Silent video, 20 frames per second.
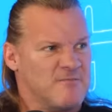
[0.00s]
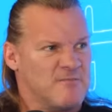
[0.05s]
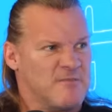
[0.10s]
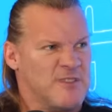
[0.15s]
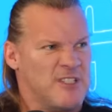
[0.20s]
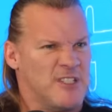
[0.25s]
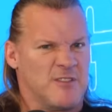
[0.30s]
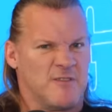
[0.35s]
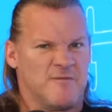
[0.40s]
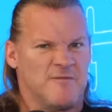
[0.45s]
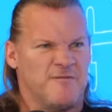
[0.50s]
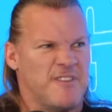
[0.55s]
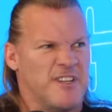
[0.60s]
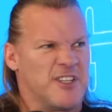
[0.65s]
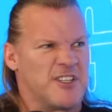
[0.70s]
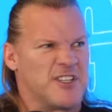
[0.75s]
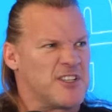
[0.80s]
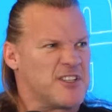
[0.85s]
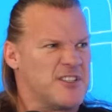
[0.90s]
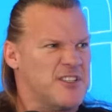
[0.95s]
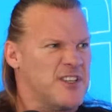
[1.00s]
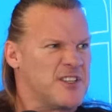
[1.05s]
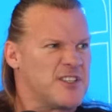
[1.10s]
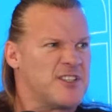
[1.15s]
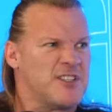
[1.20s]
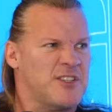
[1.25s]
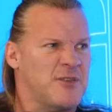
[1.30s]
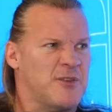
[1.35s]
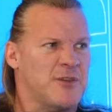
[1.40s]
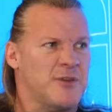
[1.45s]
you know viciousness
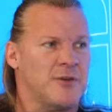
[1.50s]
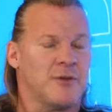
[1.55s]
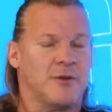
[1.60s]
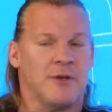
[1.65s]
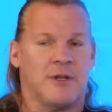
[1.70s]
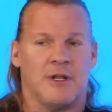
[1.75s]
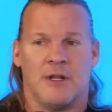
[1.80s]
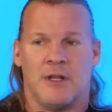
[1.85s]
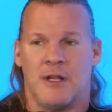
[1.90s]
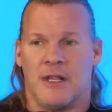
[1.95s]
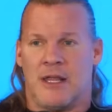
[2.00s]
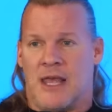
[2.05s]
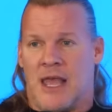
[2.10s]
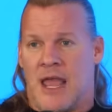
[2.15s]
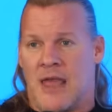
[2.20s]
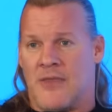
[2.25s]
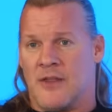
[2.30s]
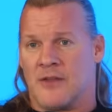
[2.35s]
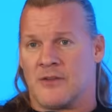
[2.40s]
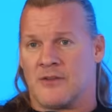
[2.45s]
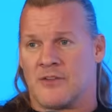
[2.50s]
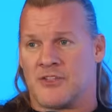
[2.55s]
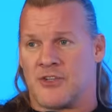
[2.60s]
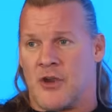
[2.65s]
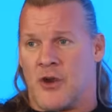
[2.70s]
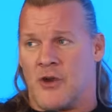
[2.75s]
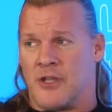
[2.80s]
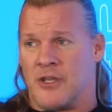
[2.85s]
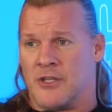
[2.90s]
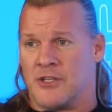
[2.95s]
to you and then
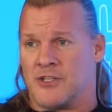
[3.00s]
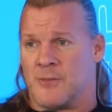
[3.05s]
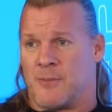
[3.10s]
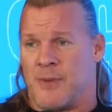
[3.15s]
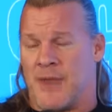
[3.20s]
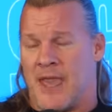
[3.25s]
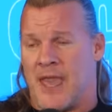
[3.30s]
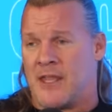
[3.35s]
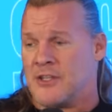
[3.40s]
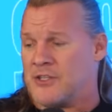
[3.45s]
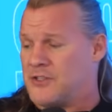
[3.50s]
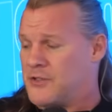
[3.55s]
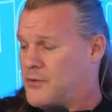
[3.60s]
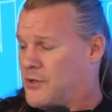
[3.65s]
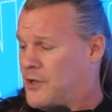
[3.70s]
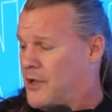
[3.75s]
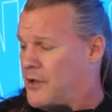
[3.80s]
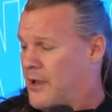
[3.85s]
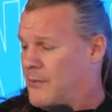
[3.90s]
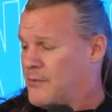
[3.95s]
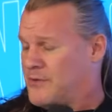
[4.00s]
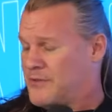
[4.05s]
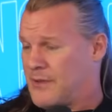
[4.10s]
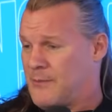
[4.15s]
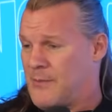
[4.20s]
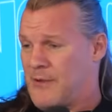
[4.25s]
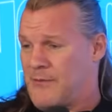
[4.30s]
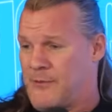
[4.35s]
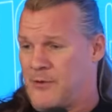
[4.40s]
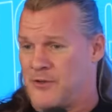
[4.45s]
starting in japan so young i was
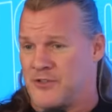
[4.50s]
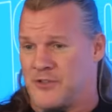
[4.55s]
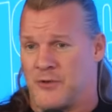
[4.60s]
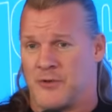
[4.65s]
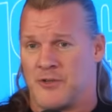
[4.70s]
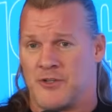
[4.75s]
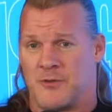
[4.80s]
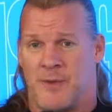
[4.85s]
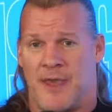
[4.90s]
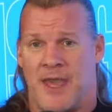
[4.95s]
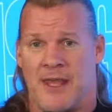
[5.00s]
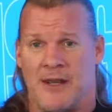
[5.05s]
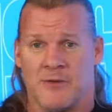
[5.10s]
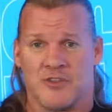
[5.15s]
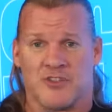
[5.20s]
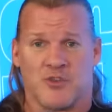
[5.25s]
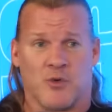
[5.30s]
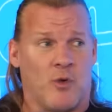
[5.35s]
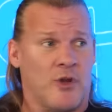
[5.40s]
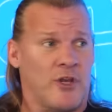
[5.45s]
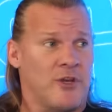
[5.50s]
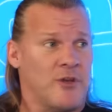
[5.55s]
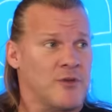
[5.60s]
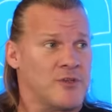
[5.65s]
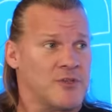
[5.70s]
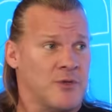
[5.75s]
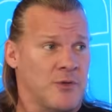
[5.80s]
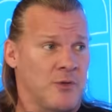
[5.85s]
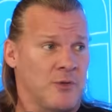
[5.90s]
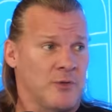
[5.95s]
my first tour of japan i was 20
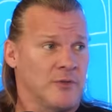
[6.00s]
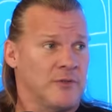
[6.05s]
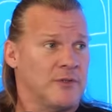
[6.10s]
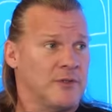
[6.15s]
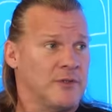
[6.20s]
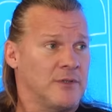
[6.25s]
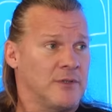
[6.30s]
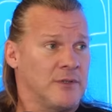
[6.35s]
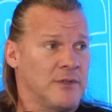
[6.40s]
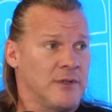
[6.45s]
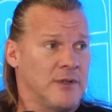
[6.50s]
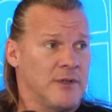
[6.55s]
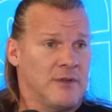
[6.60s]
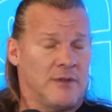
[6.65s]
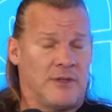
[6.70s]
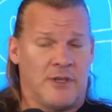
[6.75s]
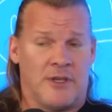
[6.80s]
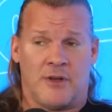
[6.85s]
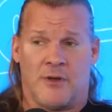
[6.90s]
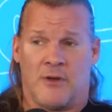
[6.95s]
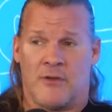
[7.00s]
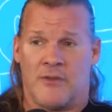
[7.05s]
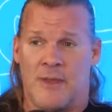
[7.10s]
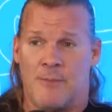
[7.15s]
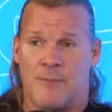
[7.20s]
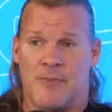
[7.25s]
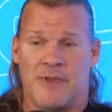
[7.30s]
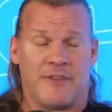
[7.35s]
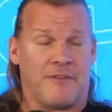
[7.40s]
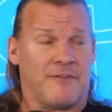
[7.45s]
years old you know and they
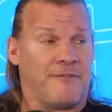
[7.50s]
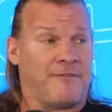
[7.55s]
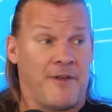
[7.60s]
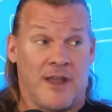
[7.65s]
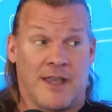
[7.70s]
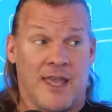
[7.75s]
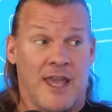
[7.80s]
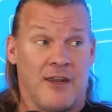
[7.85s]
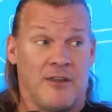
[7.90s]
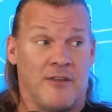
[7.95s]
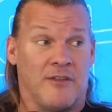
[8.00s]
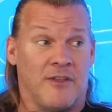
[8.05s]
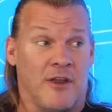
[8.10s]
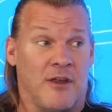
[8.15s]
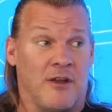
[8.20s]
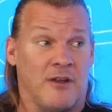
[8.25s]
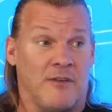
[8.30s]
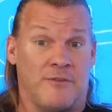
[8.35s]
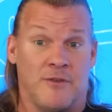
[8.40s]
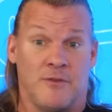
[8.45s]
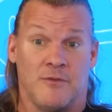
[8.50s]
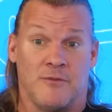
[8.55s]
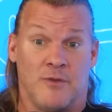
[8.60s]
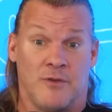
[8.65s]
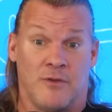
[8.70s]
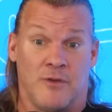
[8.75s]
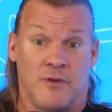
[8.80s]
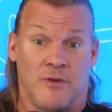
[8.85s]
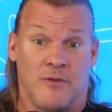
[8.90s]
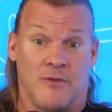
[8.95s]
beat the fuck out of you there and if you,
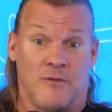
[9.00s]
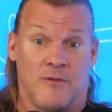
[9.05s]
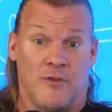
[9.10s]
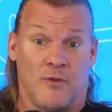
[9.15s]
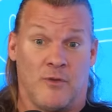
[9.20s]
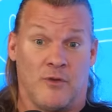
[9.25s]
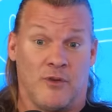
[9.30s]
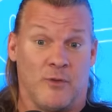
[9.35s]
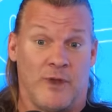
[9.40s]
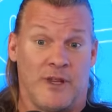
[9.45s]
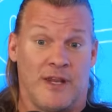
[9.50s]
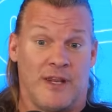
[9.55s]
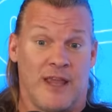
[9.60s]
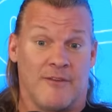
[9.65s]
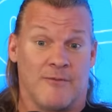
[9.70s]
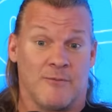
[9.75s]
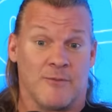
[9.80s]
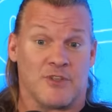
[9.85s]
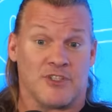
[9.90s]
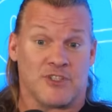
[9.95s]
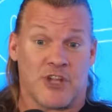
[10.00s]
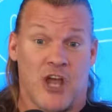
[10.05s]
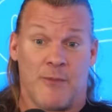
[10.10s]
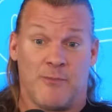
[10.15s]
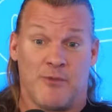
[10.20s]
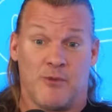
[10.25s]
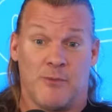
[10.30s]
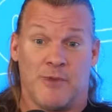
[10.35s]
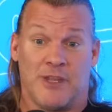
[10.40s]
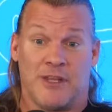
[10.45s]
you the only way they have them
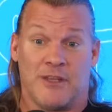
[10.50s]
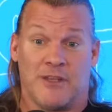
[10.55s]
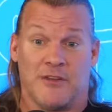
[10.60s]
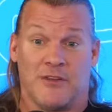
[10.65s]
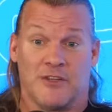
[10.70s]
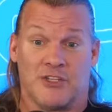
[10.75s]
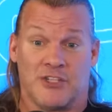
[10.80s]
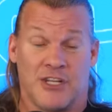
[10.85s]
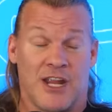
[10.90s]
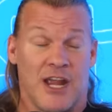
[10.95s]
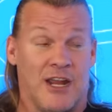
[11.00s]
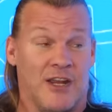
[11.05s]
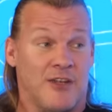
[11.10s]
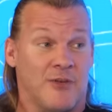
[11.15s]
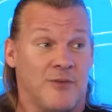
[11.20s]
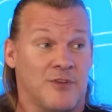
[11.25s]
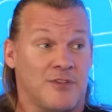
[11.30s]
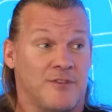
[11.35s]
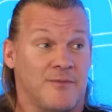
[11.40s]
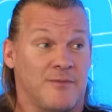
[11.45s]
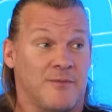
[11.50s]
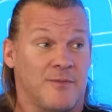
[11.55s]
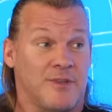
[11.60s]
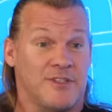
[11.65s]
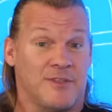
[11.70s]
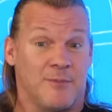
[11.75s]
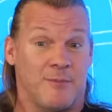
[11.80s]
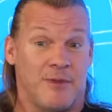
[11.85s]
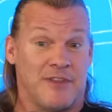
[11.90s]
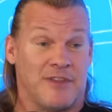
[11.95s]
stop you beating the shit out of you is to,
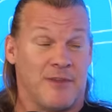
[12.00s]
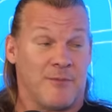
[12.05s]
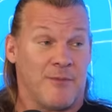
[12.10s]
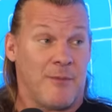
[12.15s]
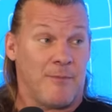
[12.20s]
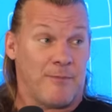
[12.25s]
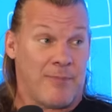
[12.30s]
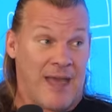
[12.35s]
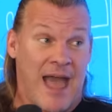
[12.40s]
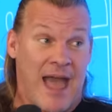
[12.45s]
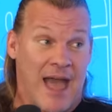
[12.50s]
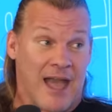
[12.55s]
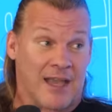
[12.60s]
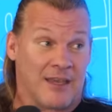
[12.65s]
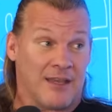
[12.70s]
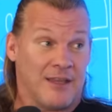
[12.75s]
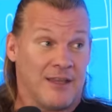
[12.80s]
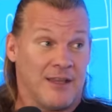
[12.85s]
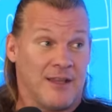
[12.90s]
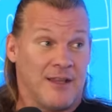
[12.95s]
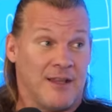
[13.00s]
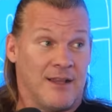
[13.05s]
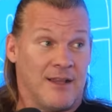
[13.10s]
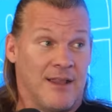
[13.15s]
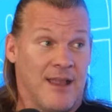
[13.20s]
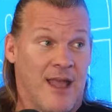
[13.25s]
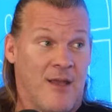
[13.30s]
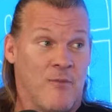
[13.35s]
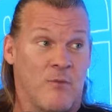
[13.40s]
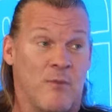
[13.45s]
is to beat them up back huh.
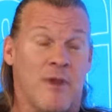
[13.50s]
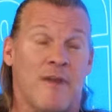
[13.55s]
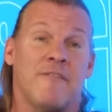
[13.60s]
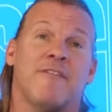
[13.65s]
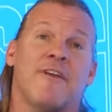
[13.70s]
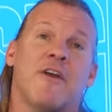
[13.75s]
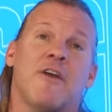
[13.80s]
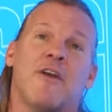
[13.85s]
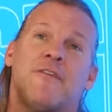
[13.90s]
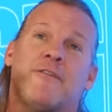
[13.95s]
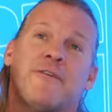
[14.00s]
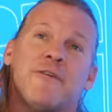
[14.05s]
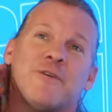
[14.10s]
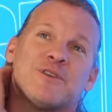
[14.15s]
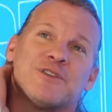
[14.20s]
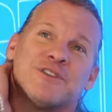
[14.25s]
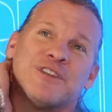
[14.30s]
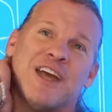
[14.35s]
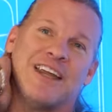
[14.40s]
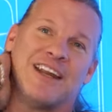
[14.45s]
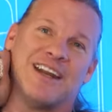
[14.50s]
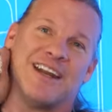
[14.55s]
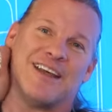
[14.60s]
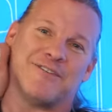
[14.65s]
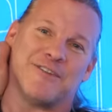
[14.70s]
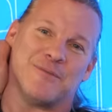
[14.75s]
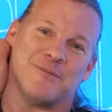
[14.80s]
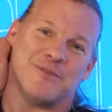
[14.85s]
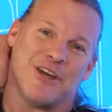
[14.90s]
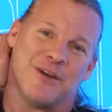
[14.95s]
i remember my very first night in
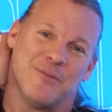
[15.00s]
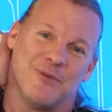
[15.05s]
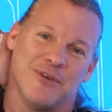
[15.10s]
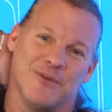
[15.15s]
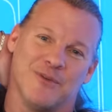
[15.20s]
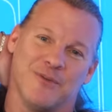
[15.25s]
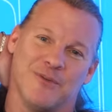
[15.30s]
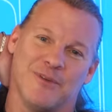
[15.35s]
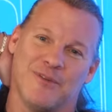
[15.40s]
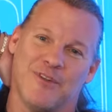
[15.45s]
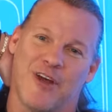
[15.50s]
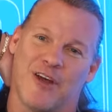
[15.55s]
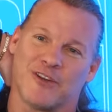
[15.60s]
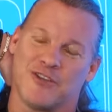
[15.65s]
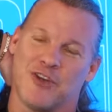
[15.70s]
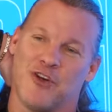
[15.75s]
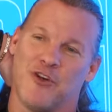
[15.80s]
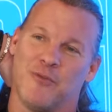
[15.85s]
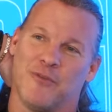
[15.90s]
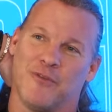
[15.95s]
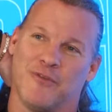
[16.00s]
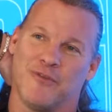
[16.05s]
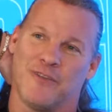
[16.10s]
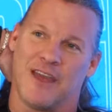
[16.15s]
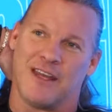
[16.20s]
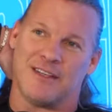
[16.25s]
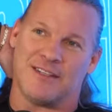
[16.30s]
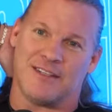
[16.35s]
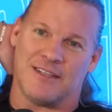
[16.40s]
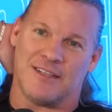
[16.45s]
fmw october of
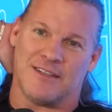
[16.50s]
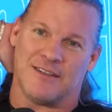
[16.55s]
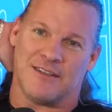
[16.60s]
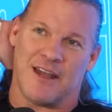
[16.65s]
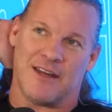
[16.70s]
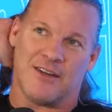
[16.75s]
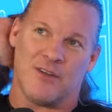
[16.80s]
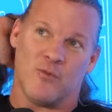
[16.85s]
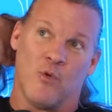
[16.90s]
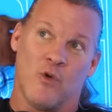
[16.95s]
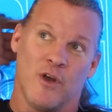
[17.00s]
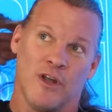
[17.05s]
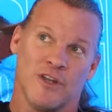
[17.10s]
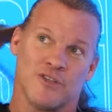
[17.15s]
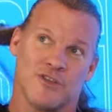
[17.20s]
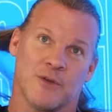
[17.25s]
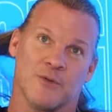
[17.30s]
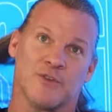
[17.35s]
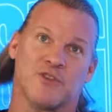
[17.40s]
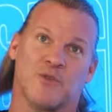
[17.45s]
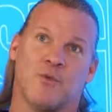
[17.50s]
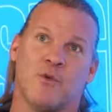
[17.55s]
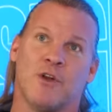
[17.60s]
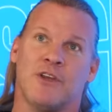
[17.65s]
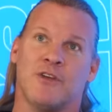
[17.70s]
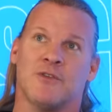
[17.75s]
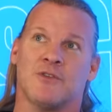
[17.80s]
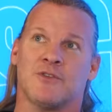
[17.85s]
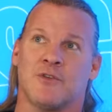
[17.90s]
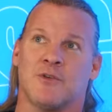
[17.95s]
1991 so i was
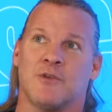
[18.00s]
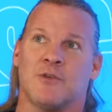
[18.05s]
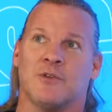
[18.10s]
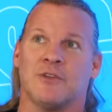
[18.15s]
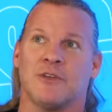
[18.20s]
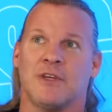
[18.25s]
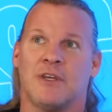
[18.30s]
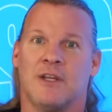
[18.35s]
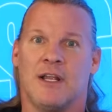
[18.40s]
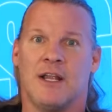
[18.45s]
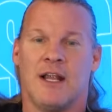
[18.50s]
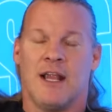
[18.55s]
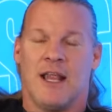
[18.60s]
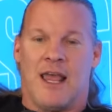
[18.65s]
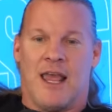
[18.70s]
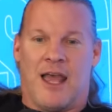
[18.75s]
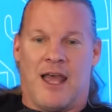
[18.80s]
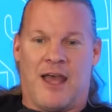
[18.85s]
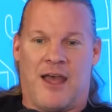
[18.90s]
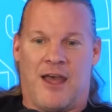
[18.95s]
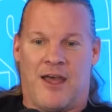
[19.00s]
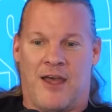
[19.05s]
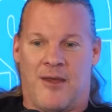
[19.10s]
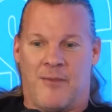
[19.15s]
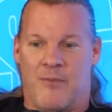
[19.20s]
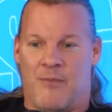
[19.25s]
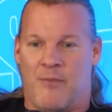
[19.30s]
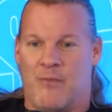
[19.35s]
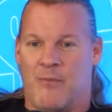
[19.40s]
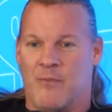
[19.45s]
20 years old
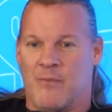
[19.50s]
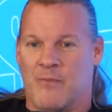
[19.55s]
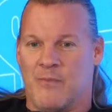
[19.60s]
um,